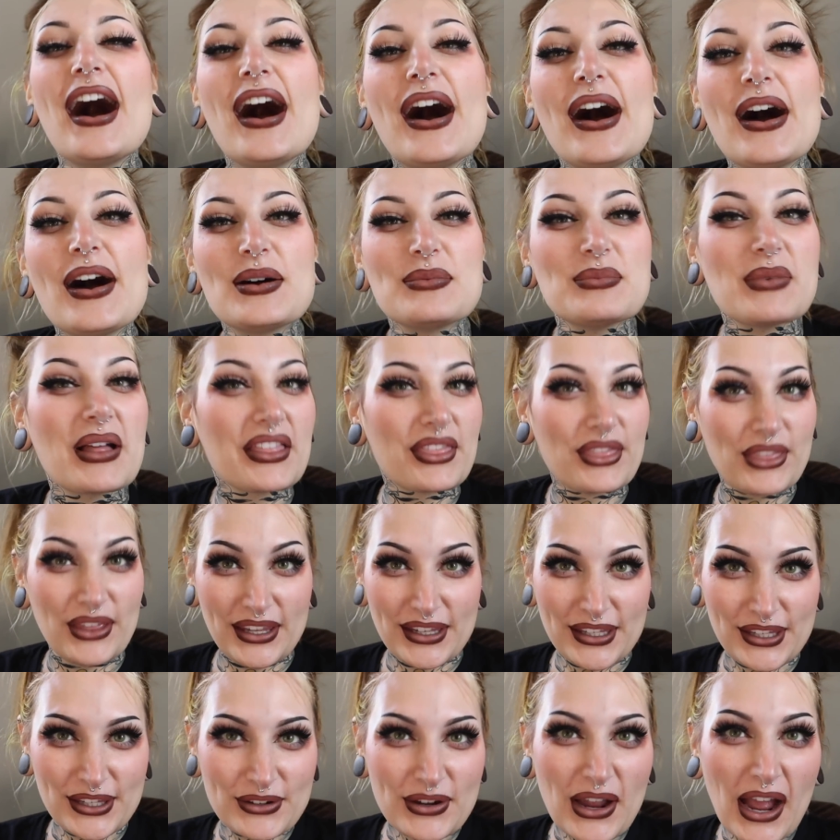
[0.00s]

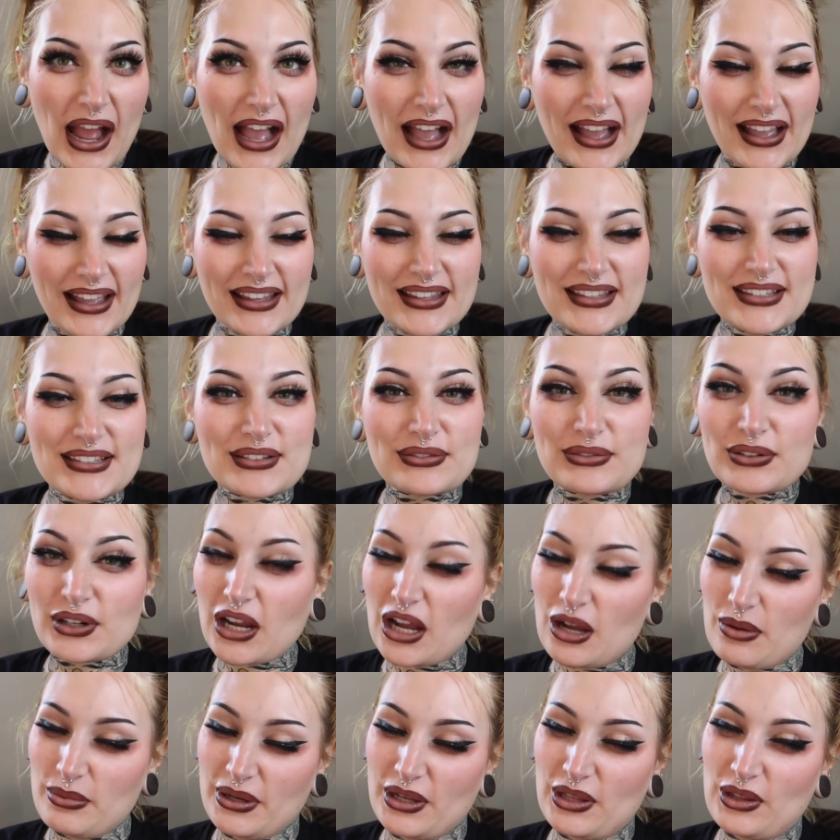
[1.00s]
Thank you guys for
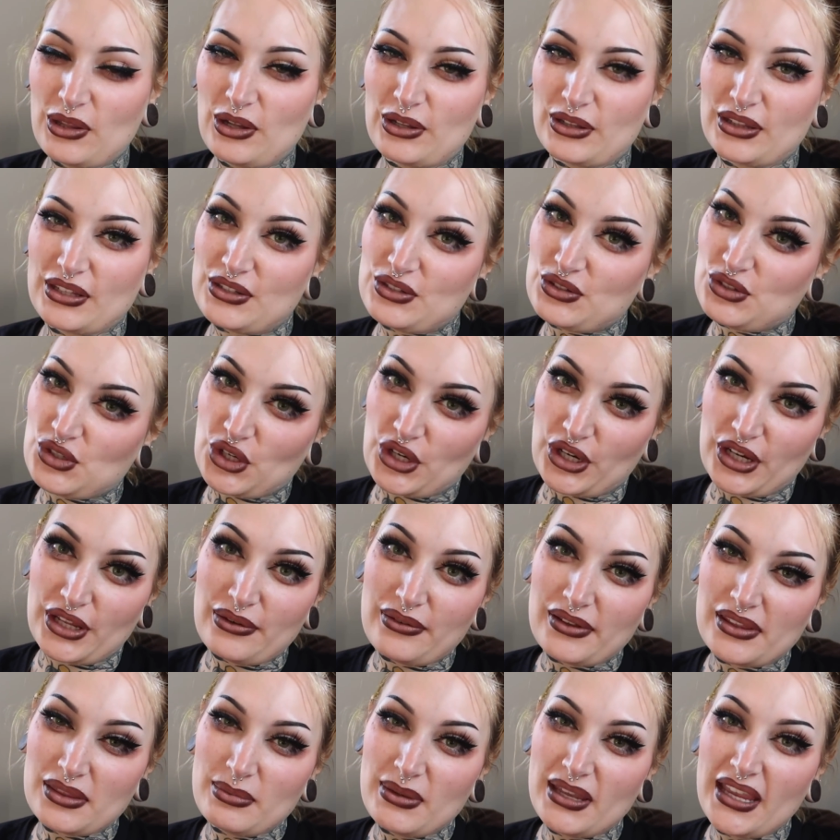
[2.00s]
coming along this journey
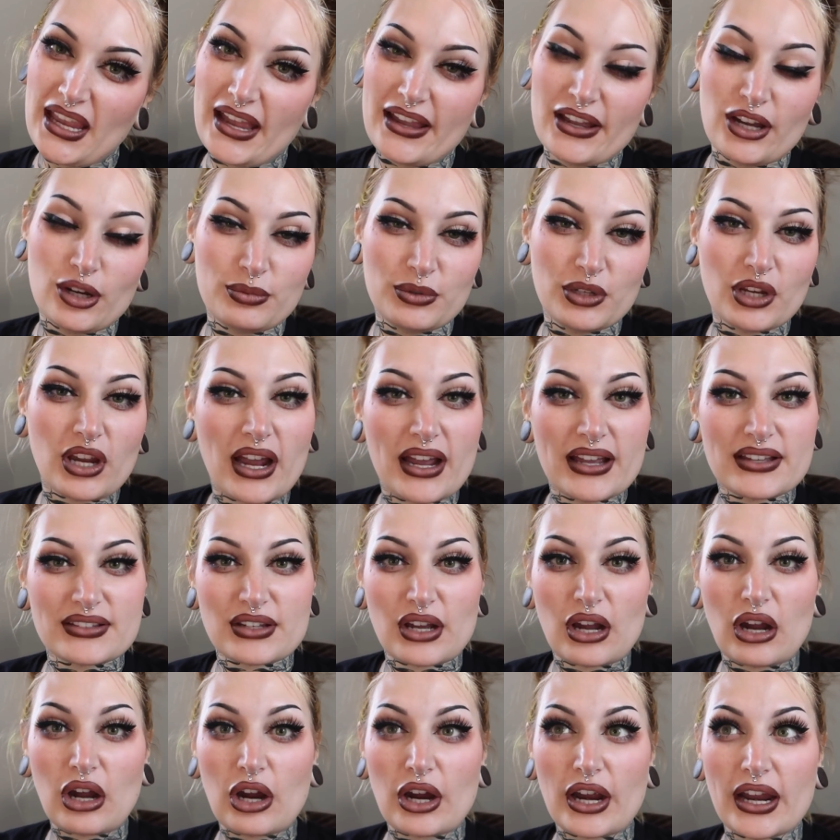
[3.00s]
with me. I hope you guys
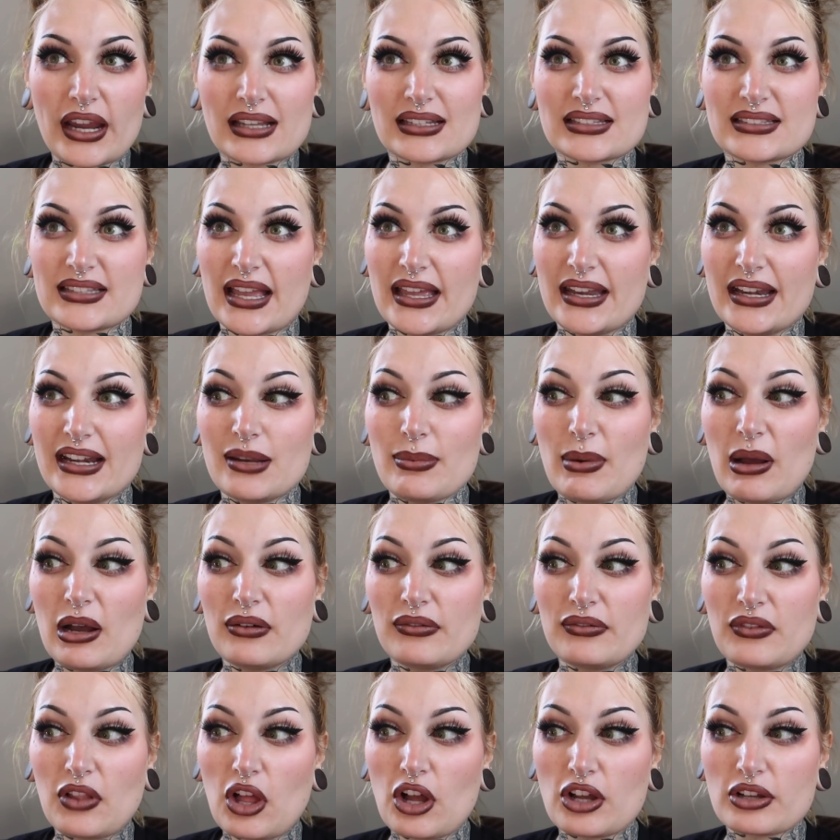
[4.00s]
are excited
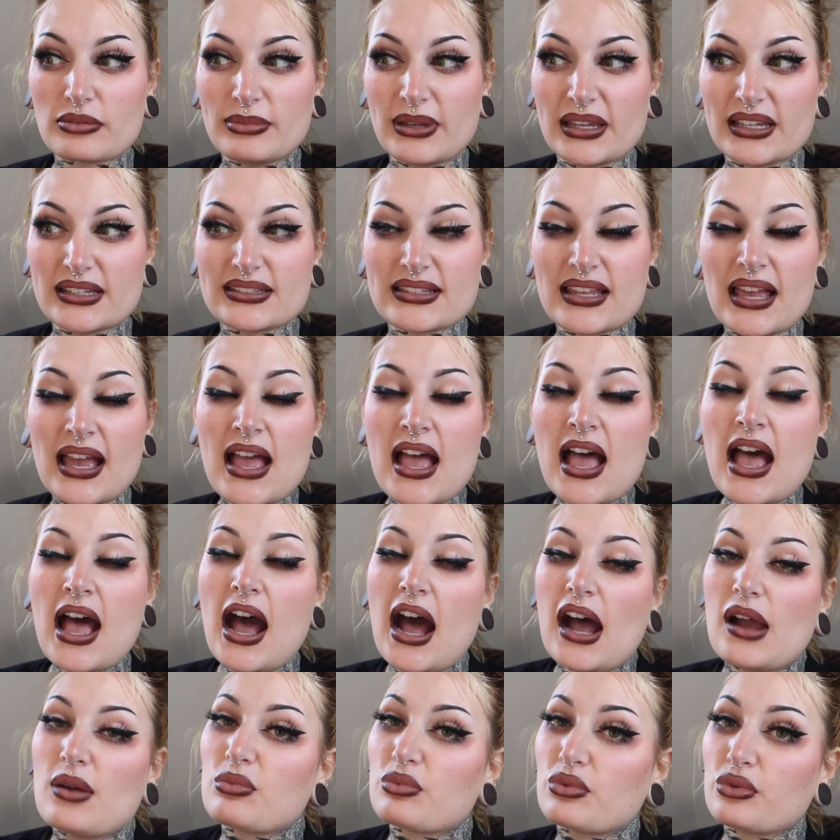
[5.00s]
about Vlogmas.
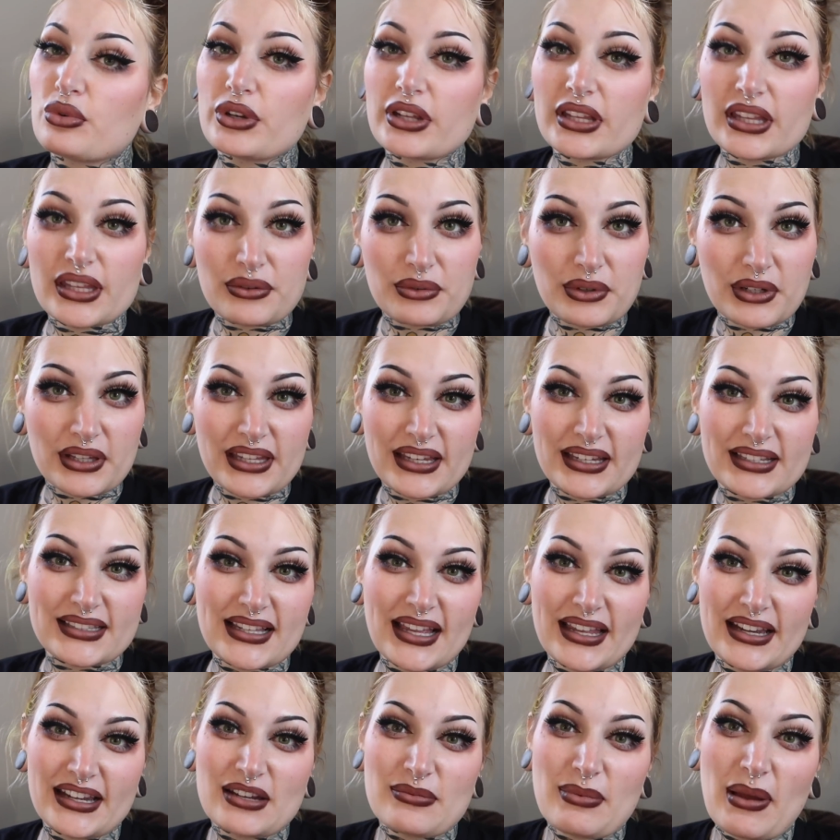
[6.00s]
I'm really, really
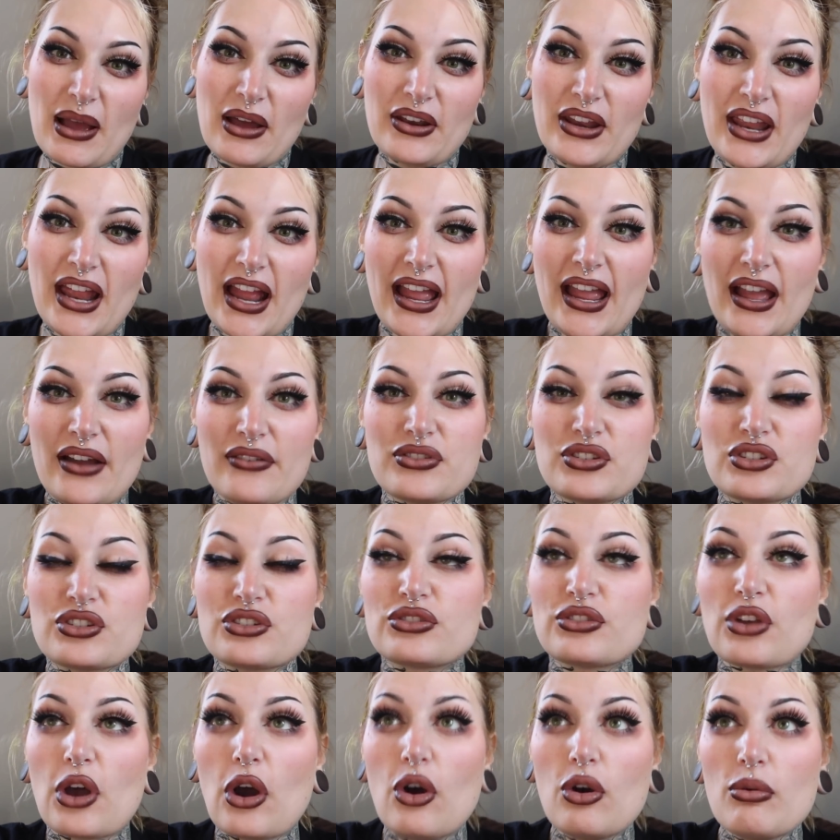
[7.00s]
excited about it. I have
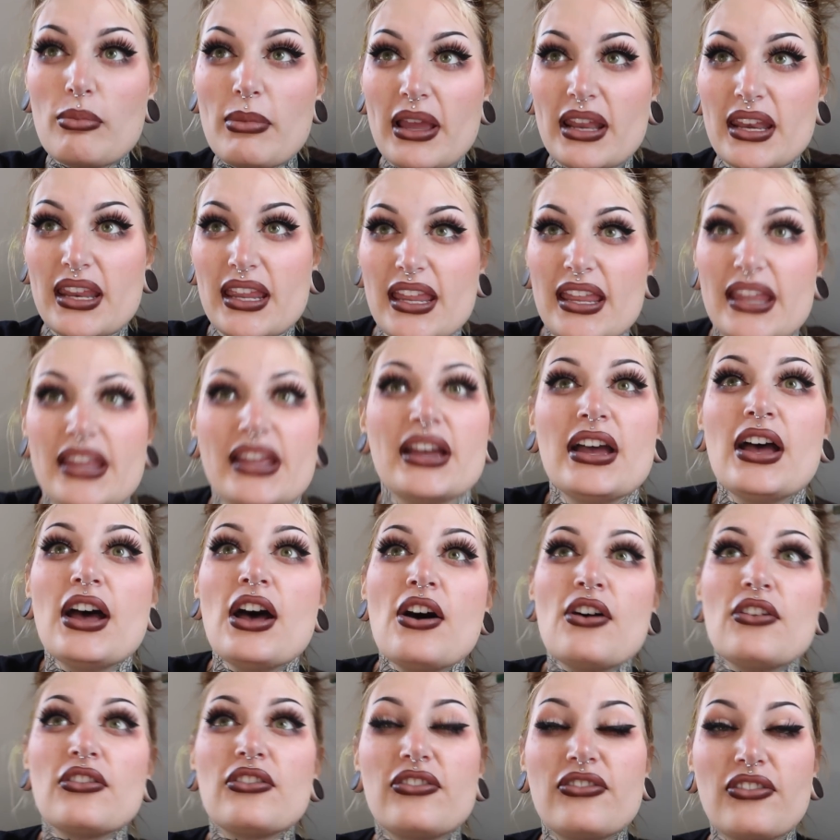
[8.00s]
so many
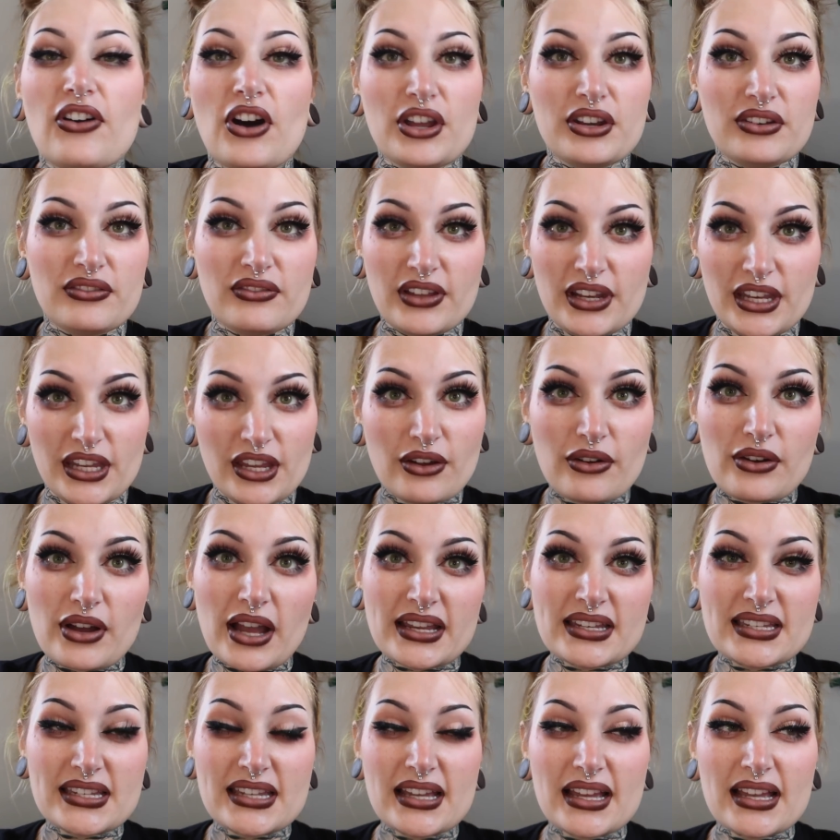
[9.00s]
fun video
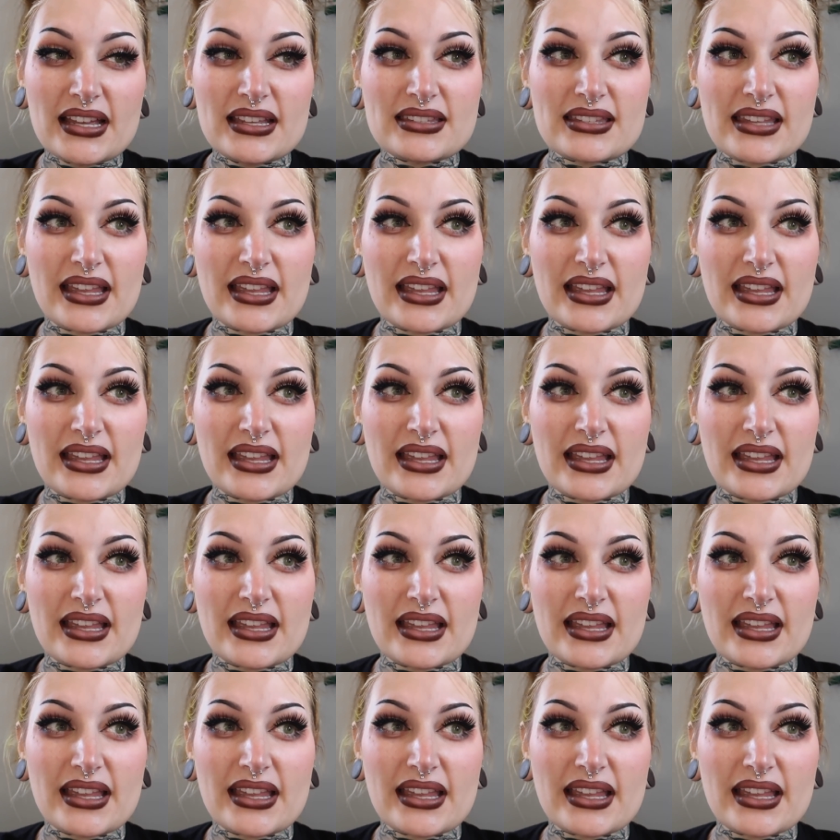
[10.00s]
ideas.